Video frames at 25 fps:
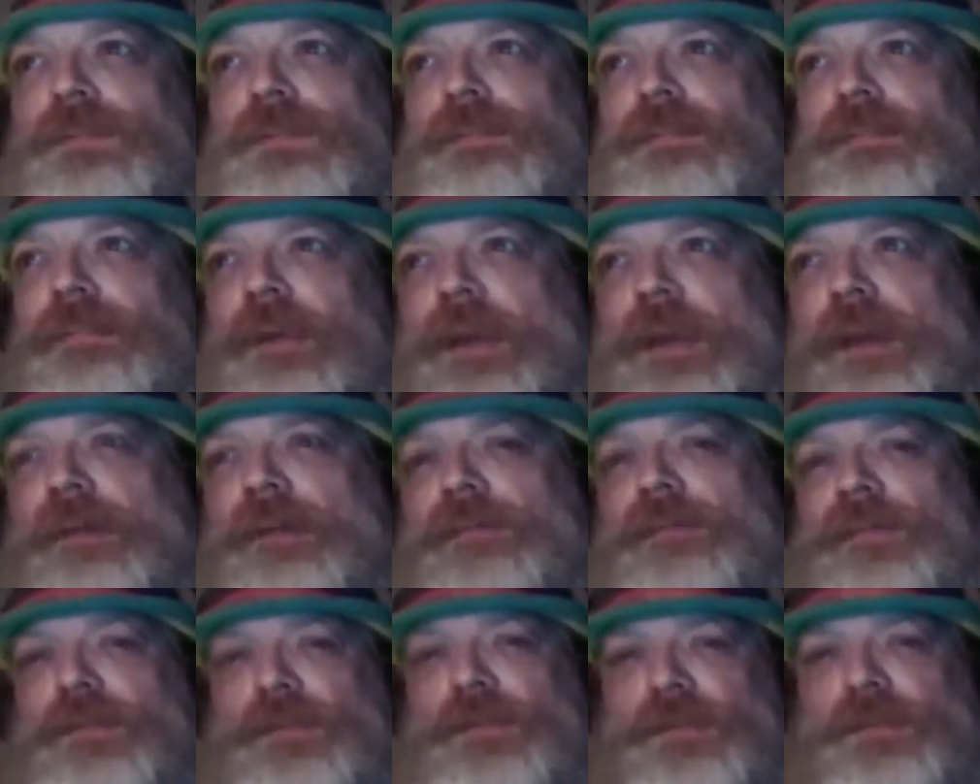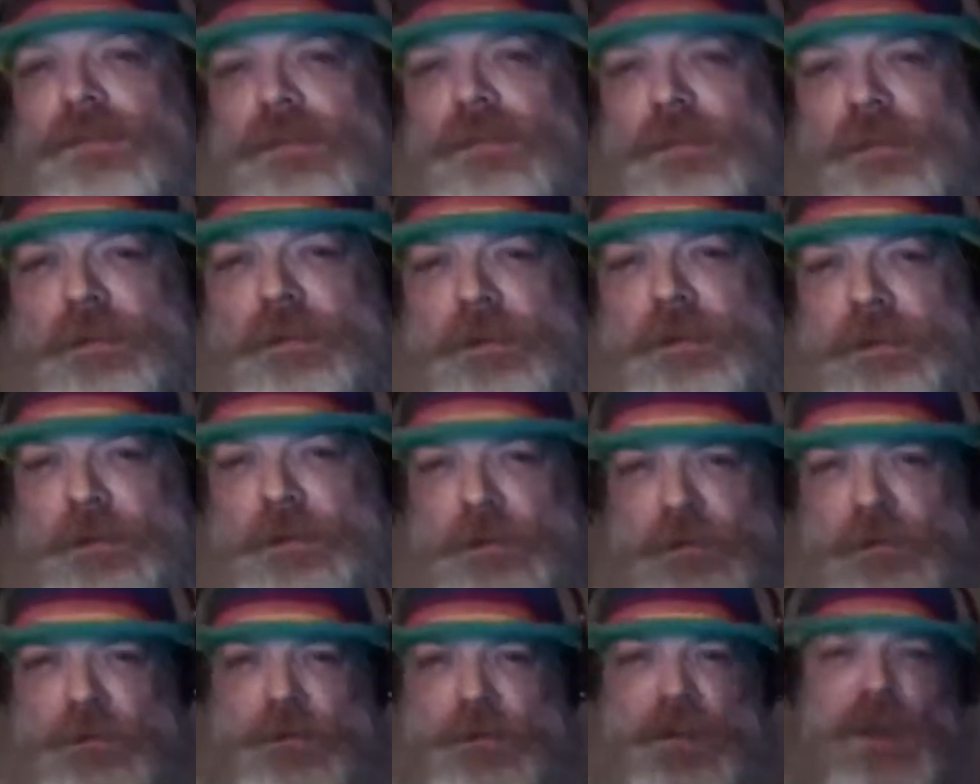have this
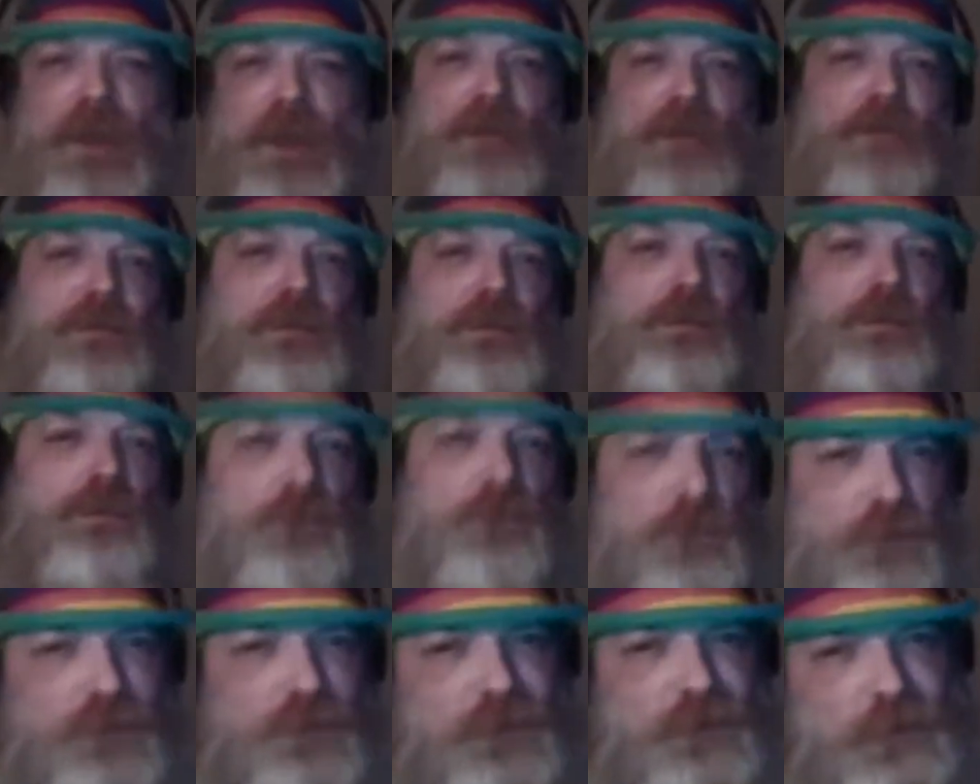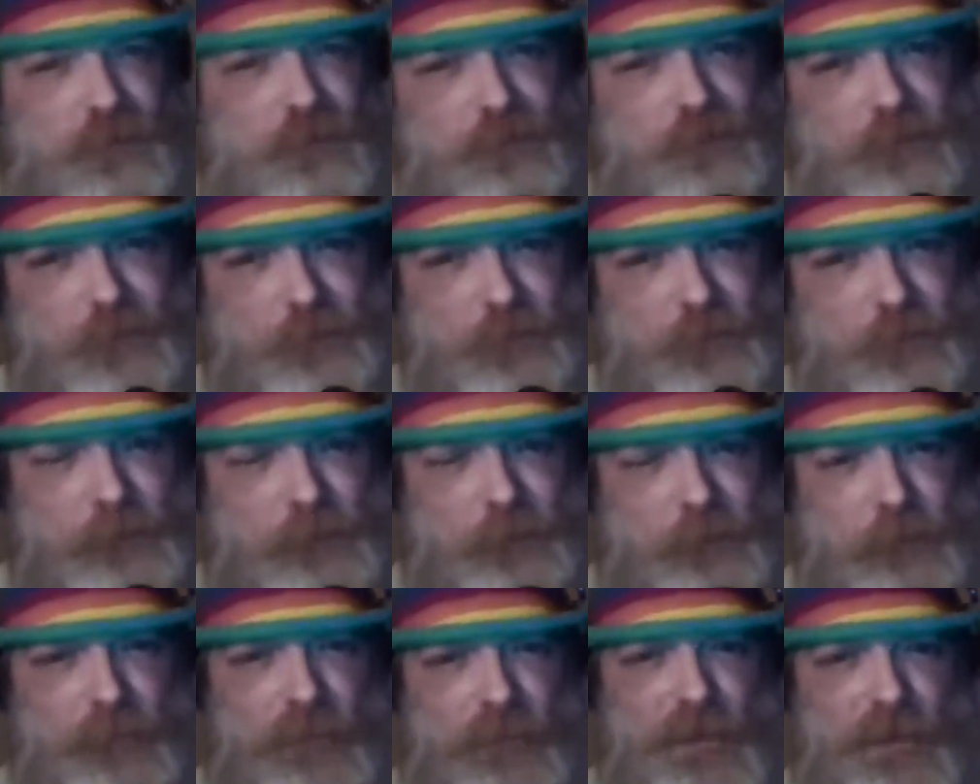feeling, I have to do something,
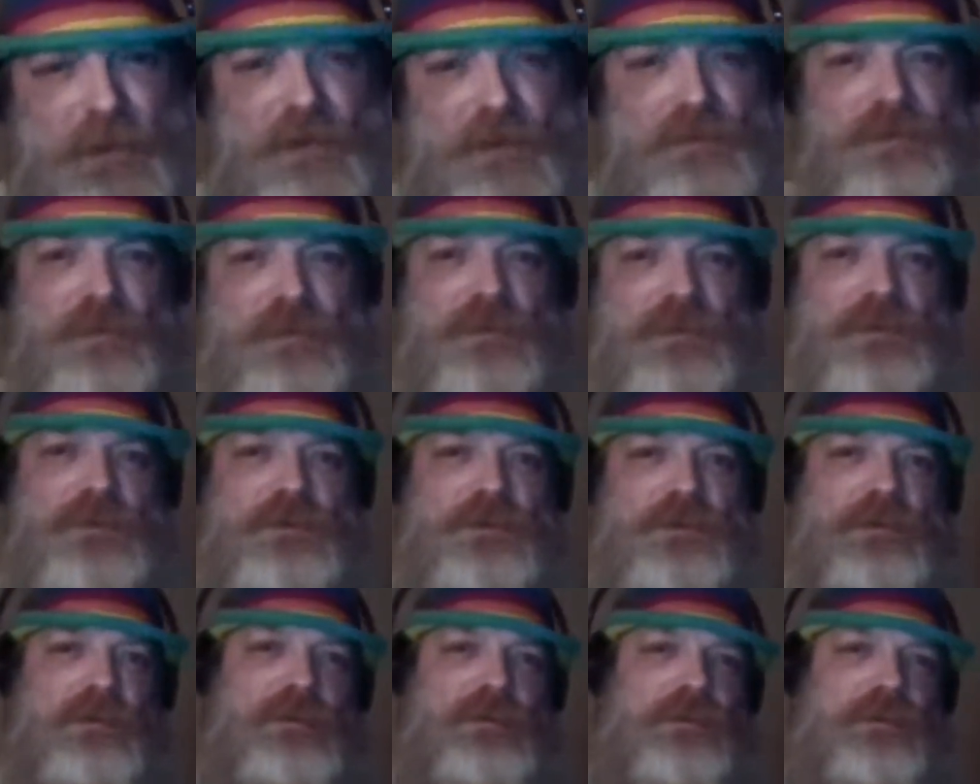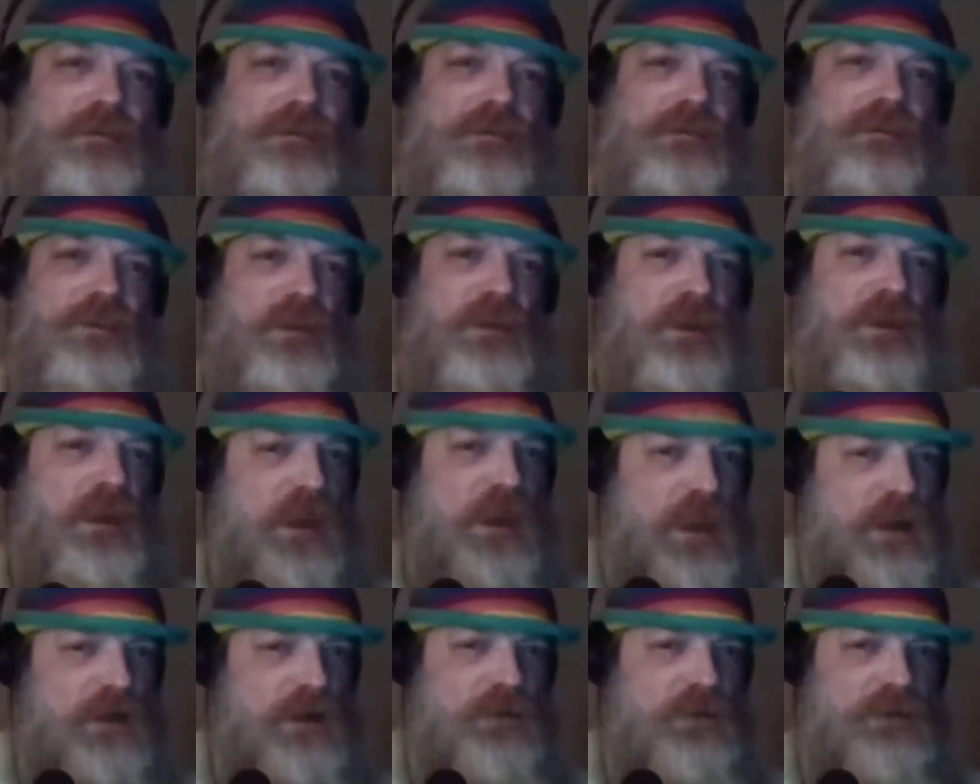I have to take
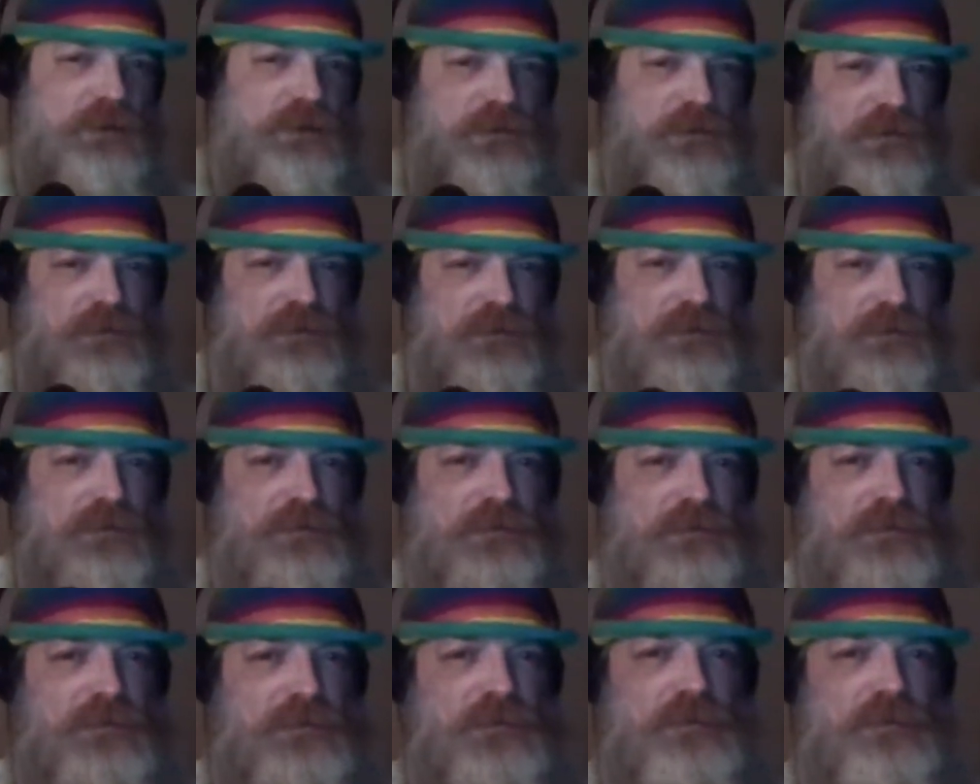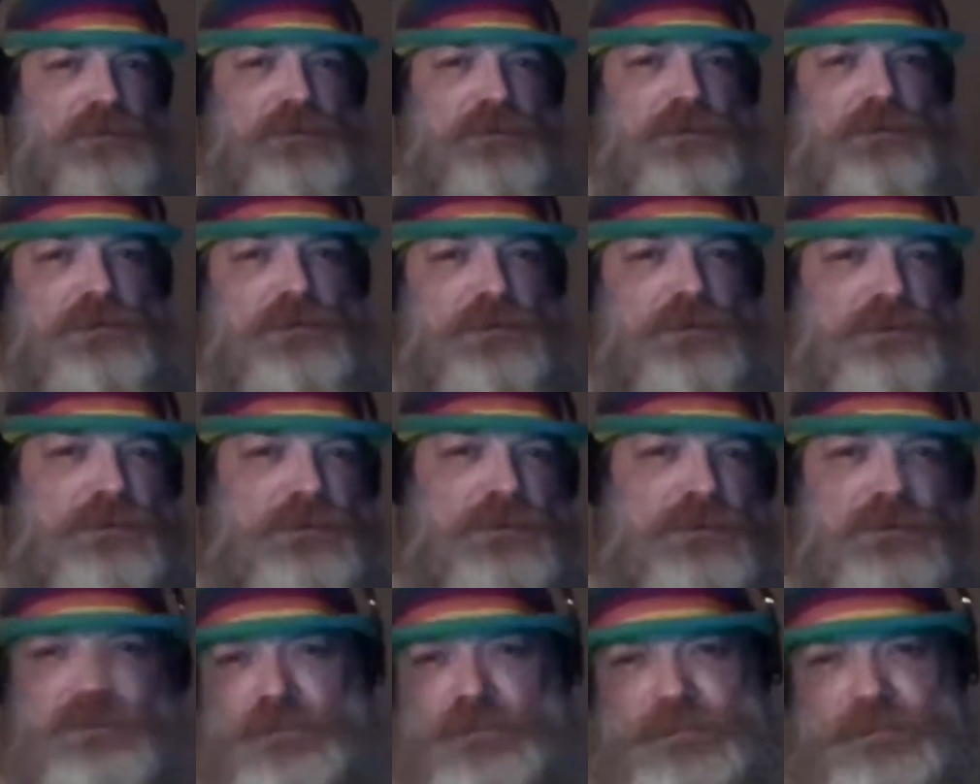action
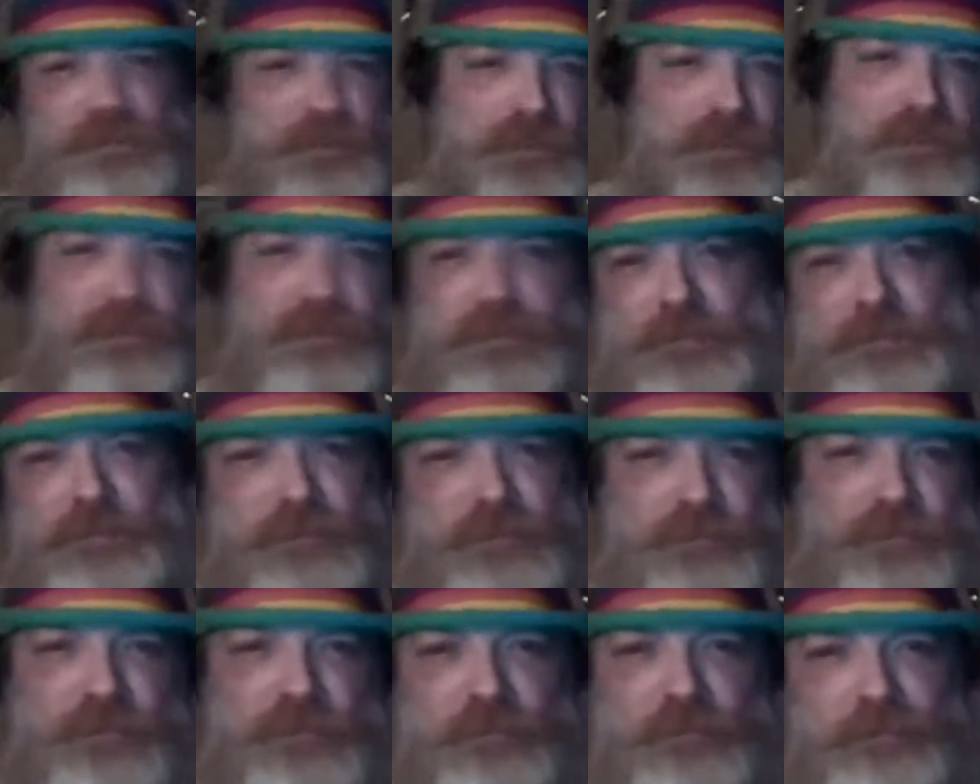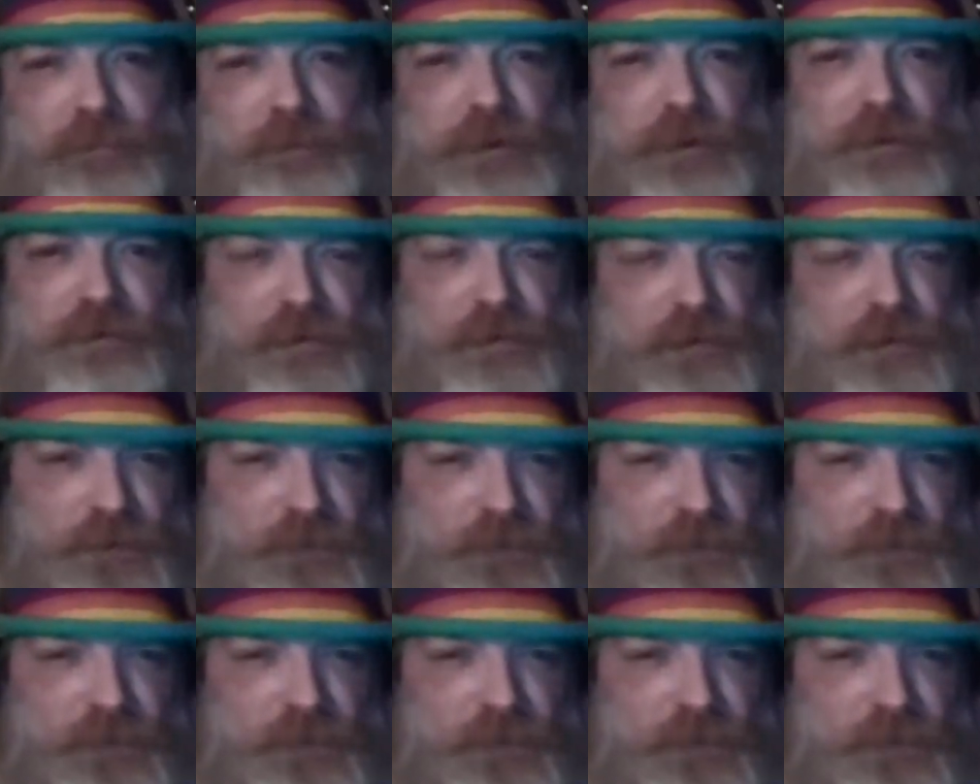to make things